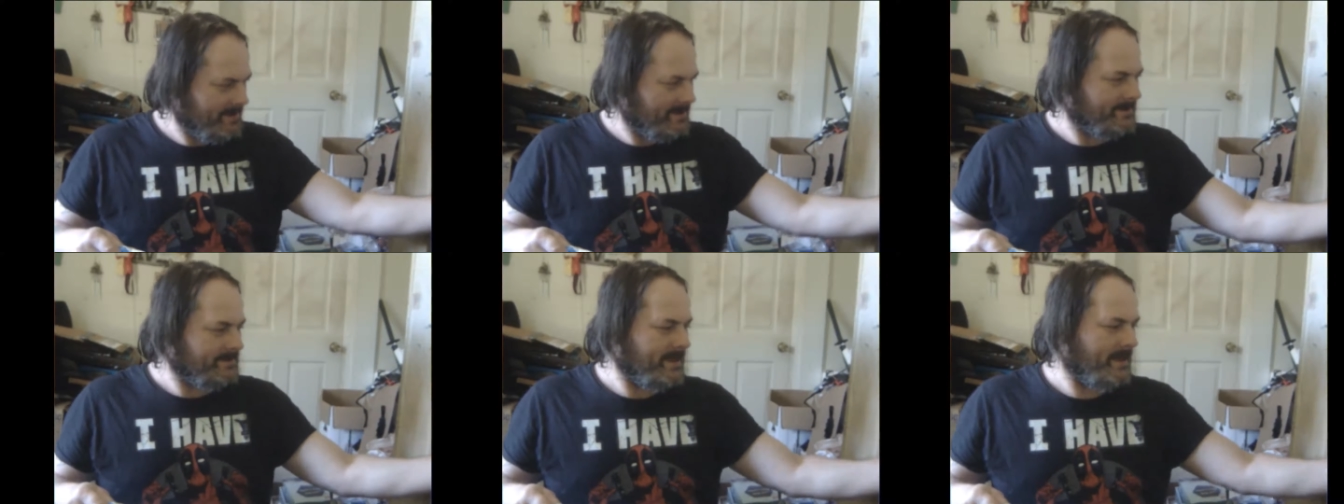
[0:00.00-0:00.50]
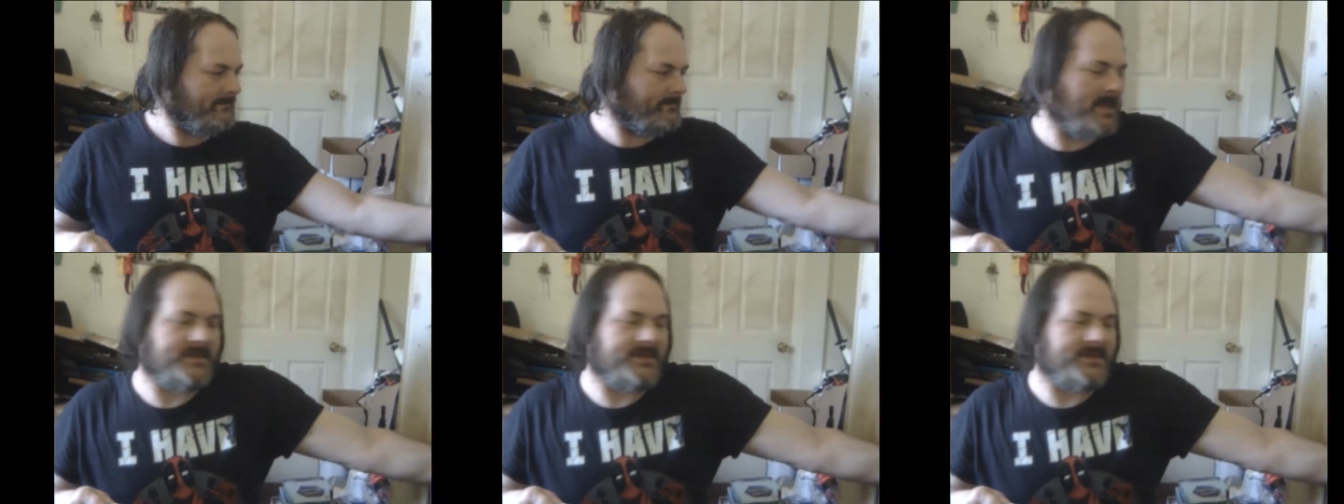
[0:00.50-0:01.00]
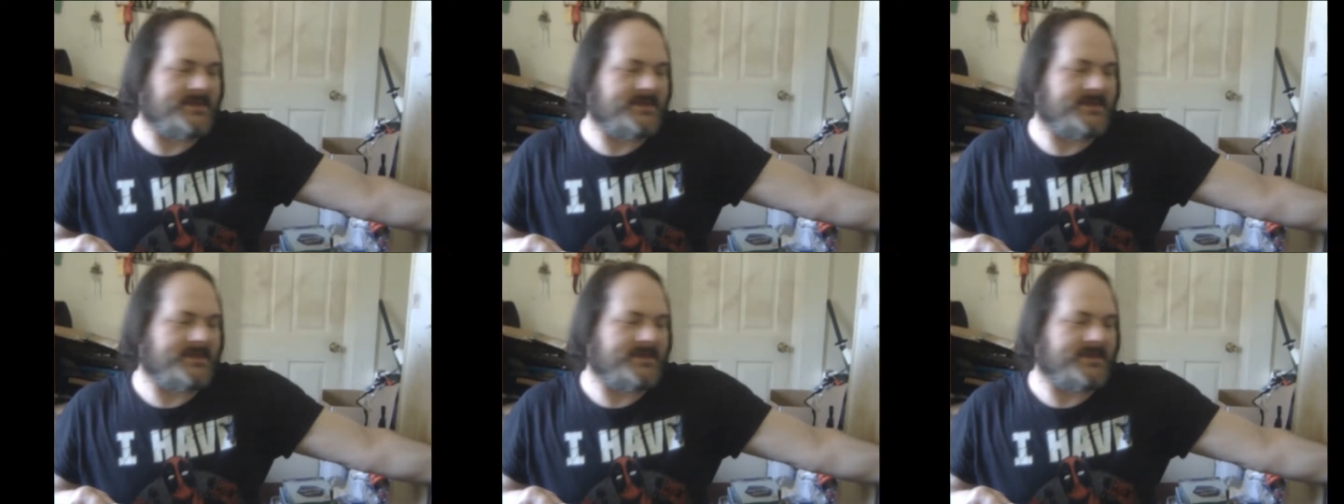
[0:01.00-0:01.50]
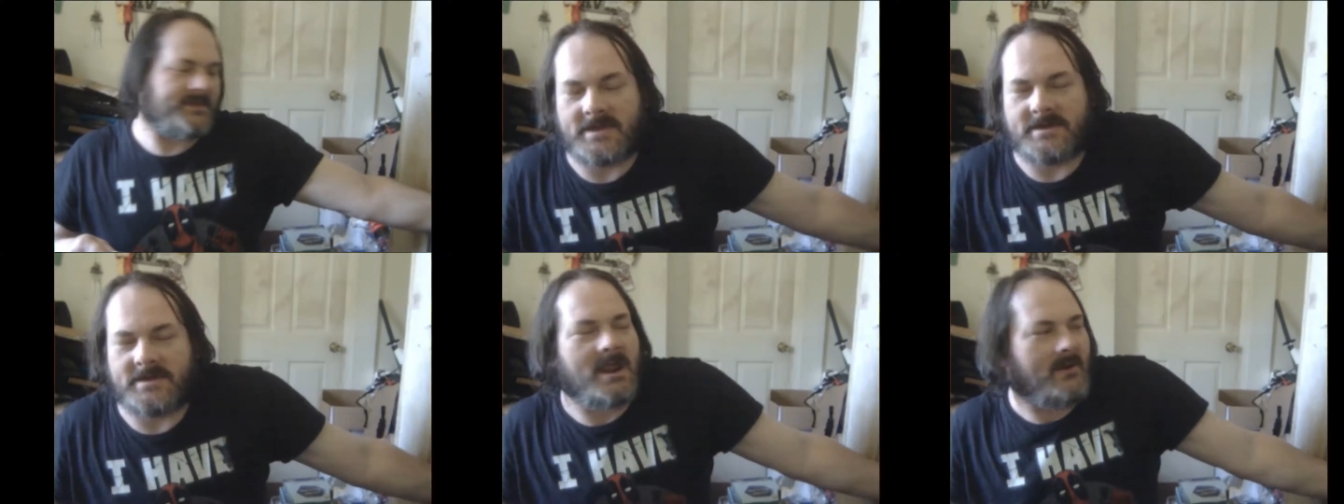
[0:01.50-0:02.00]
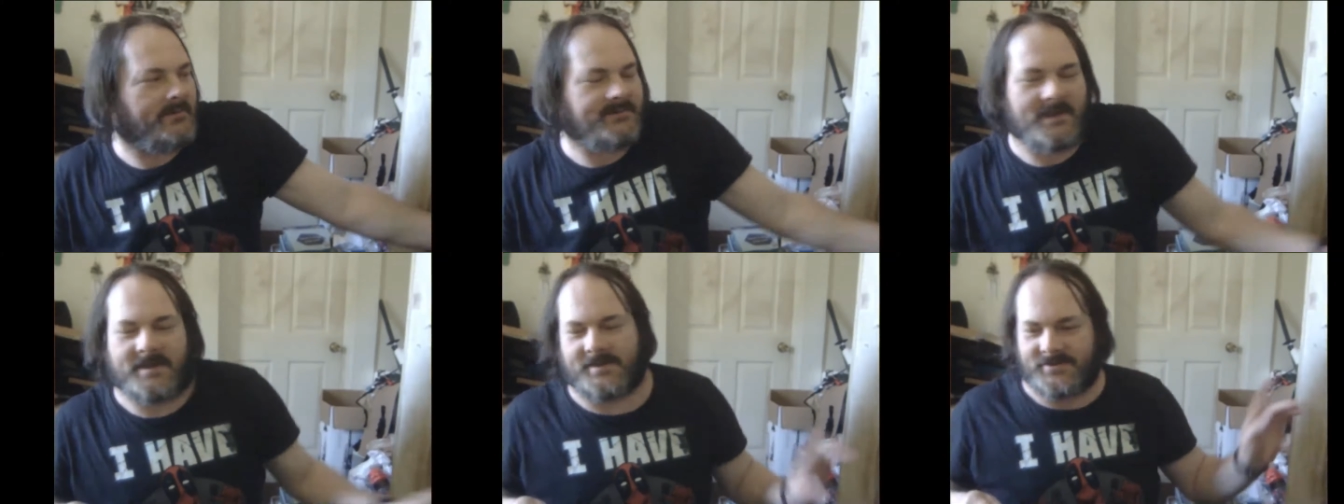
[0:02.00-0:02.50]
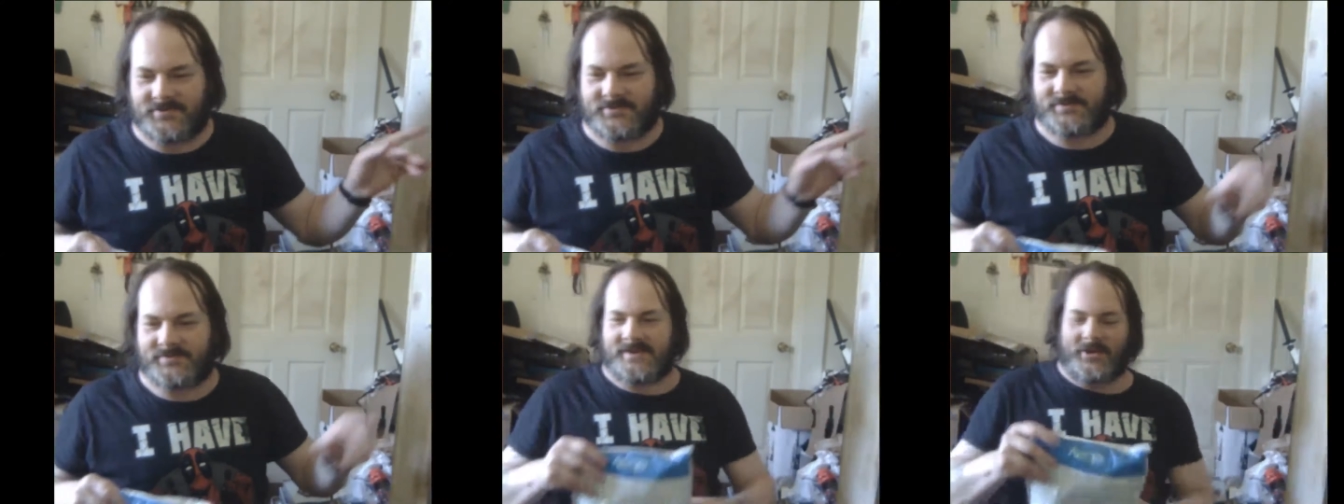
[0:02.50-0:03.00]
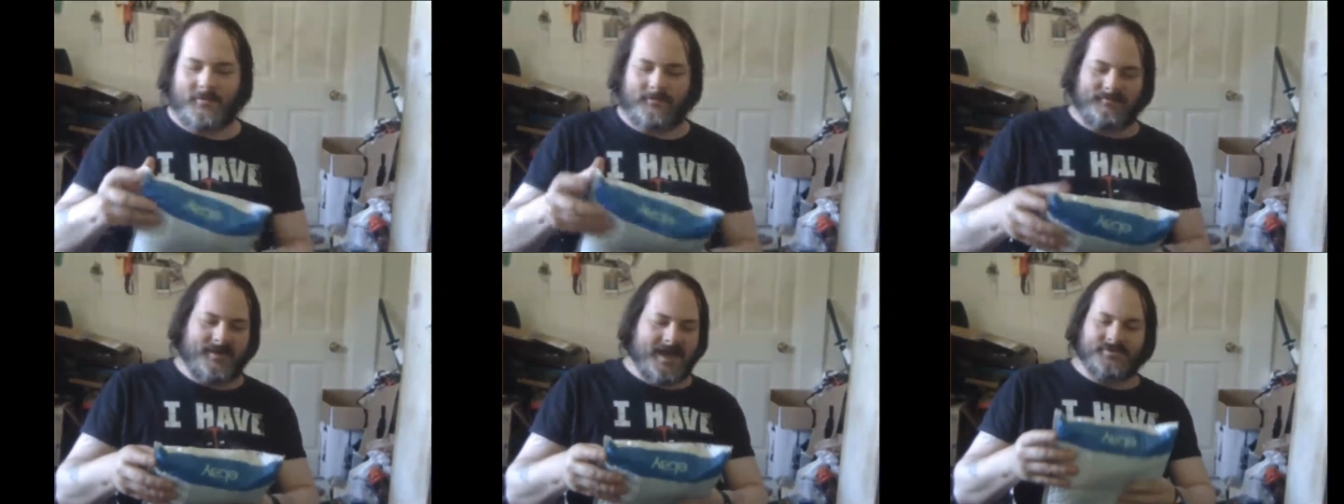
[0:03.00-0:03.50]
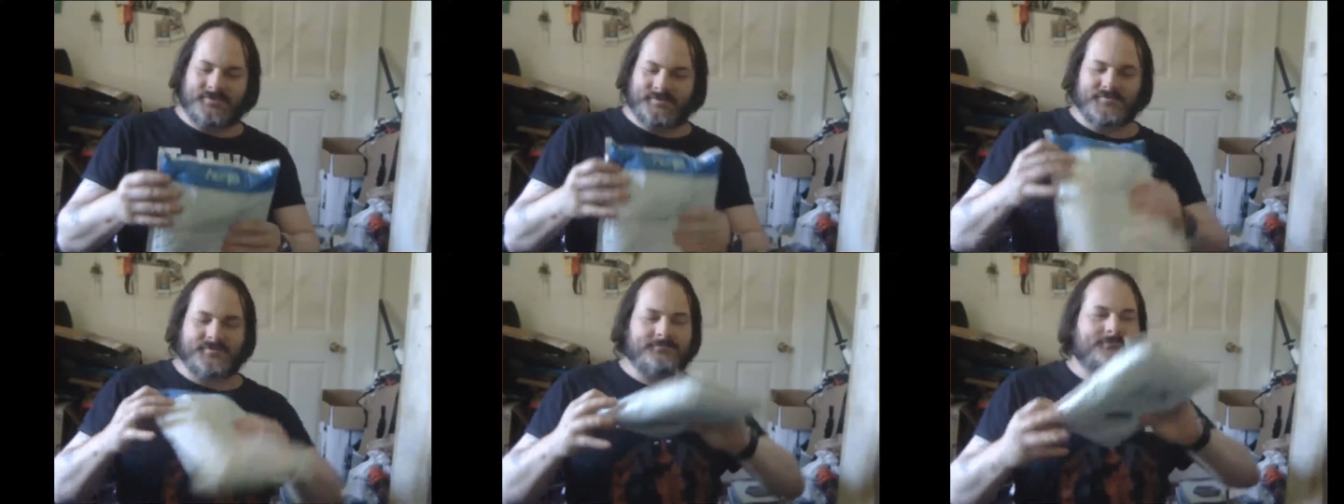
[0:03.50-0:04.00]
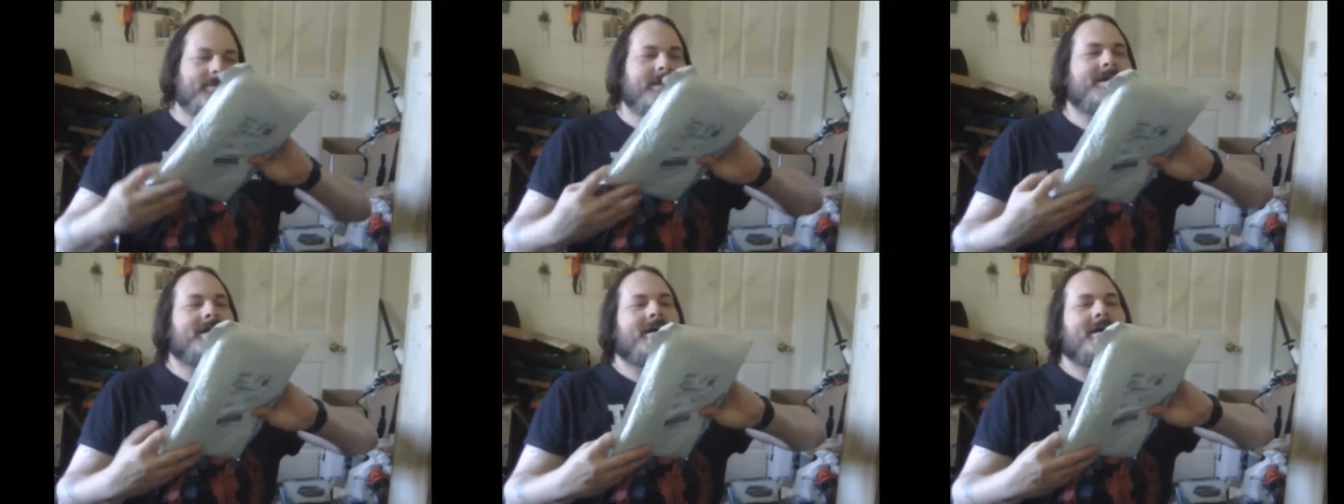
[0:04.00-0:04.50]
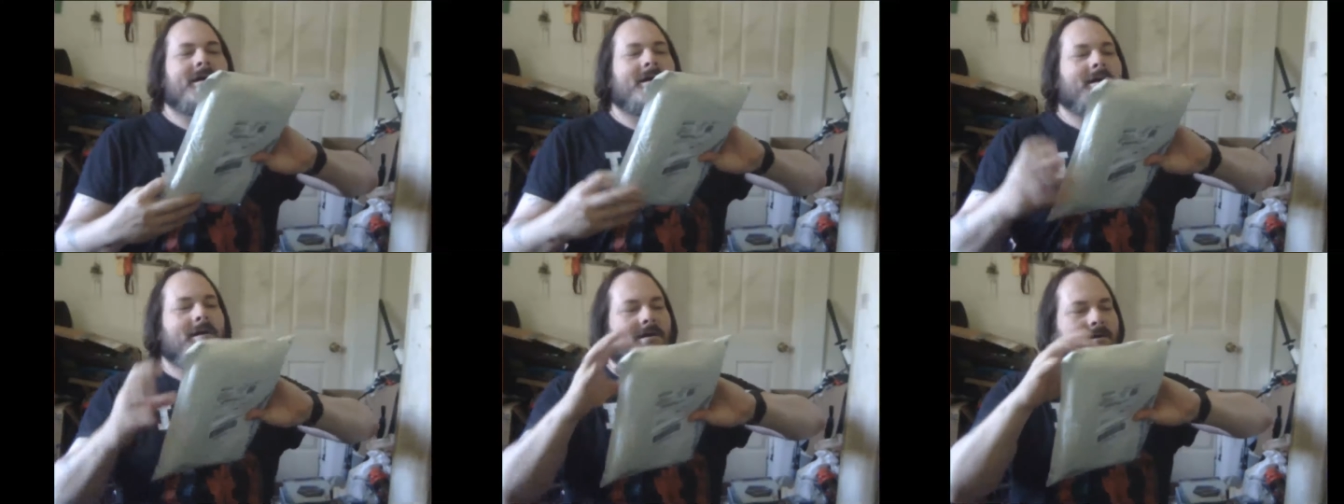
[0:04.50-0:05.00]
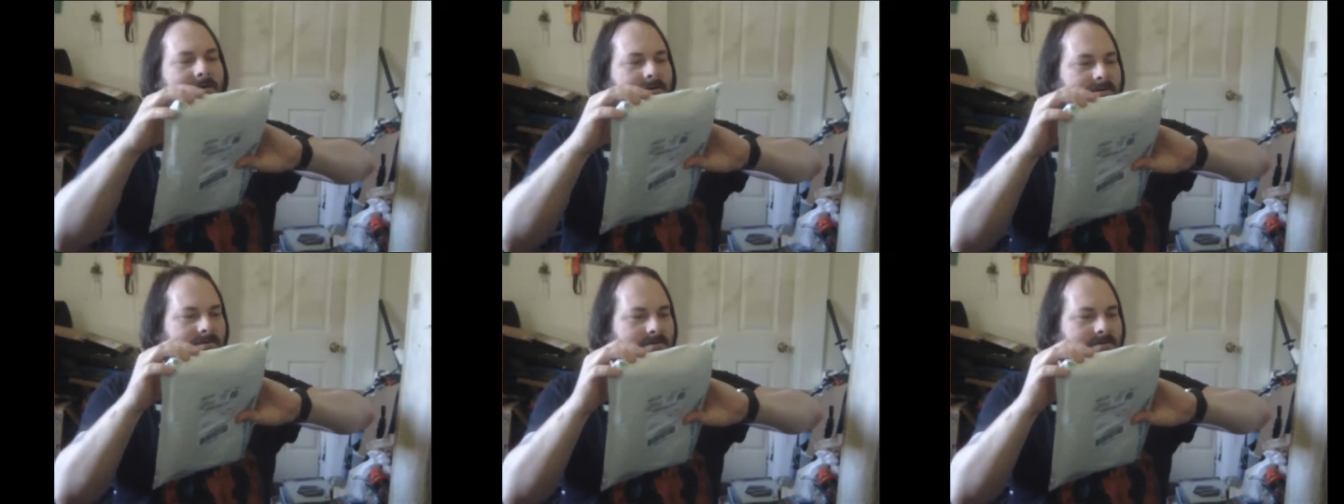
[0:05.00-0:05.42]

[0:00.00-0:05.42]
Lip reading: yeah, as much as I got, I wish I could use that to open packages. Uh,